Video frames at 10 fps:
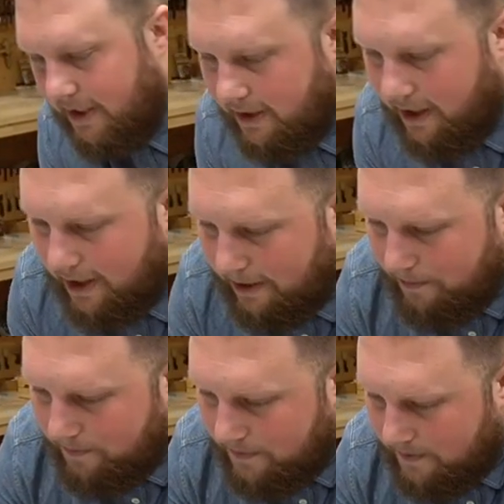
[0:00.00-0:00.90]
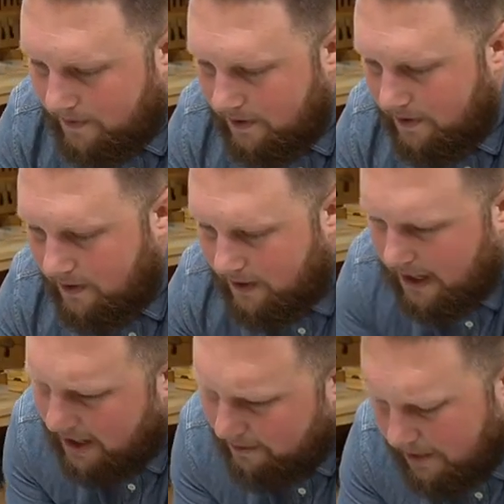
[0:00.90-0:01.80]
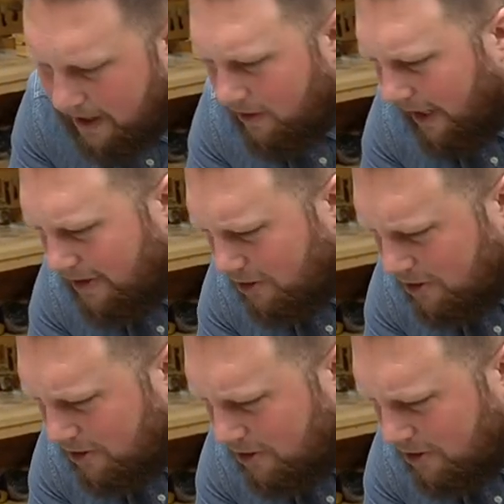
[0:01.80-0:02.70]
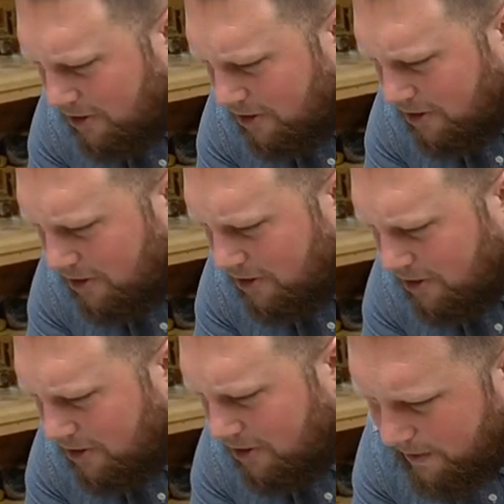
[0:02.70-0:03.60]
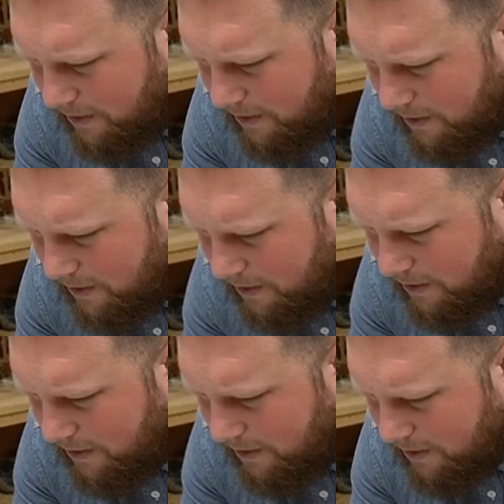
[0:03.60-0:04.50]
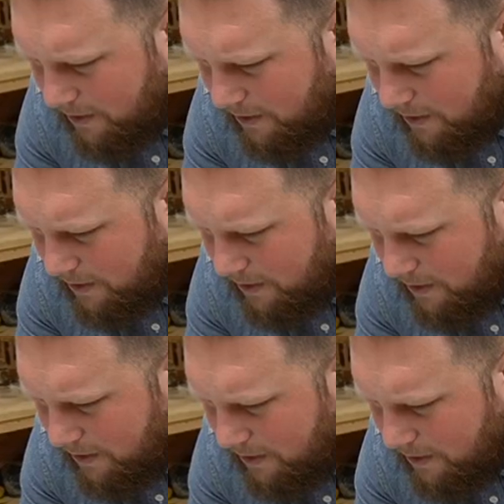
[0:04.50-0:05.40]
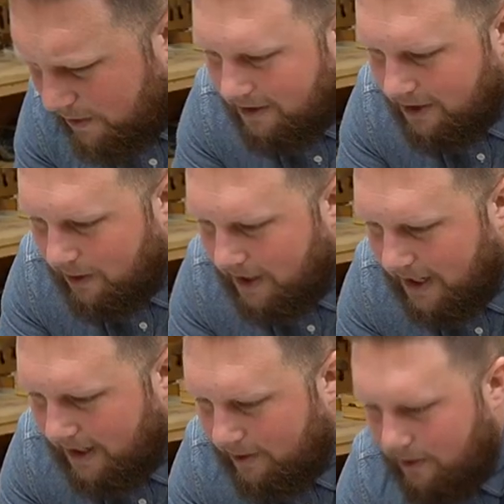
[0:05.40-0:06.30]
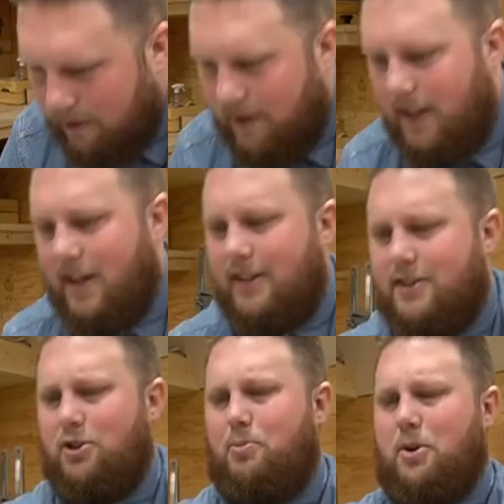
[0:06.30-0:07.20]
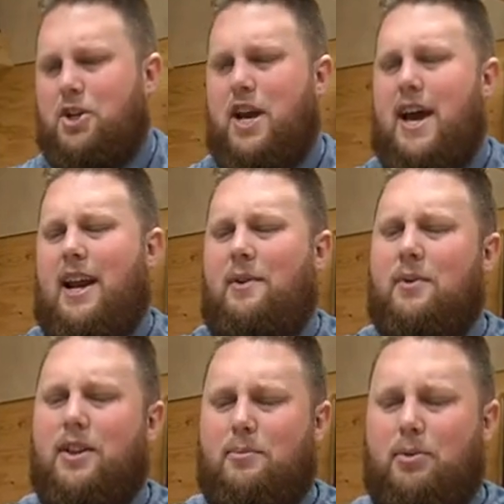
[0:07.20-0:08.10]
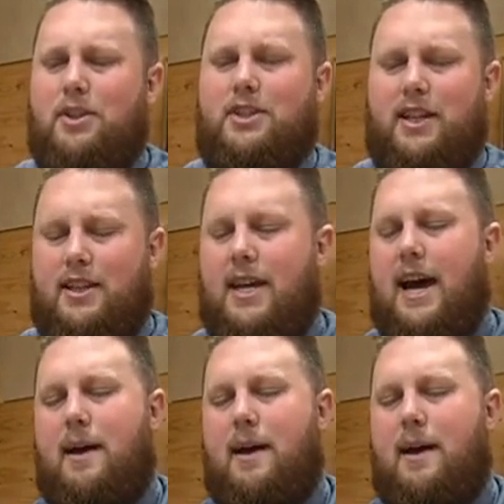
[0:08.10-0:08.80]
Um, Dang, man, you guys are so nice. Thank you, David Holt, Uh, people are donating through the uh, super chat, and I really appreciate that.